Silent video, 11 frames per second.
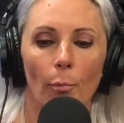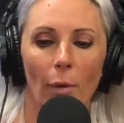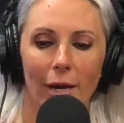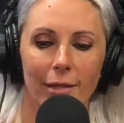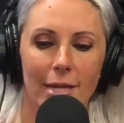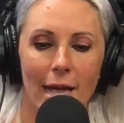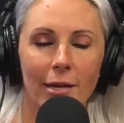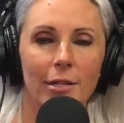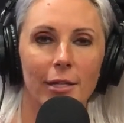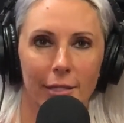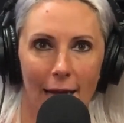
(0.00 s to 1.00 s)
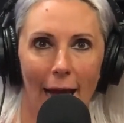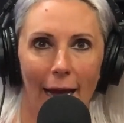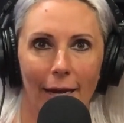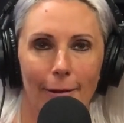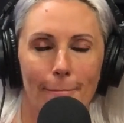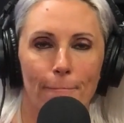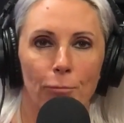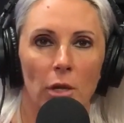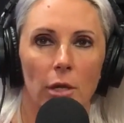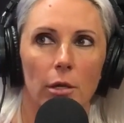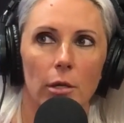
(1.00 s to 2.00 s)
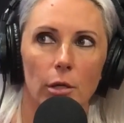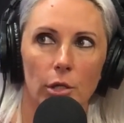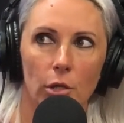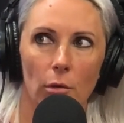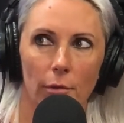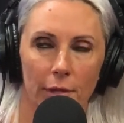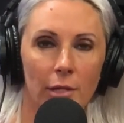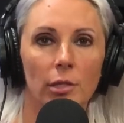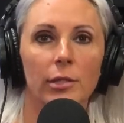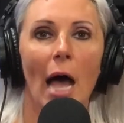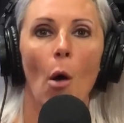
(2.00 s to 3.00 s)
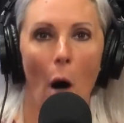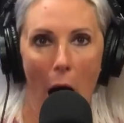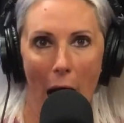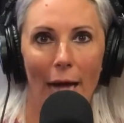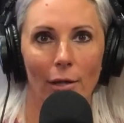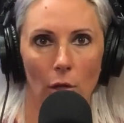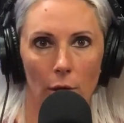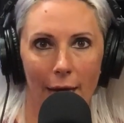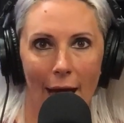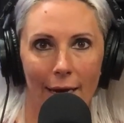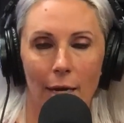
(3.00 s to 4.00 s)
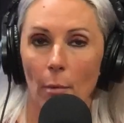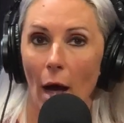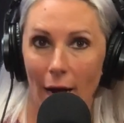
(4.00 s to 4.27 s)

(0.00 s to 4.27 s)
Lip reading: But at the end of the day, this is how I look at it.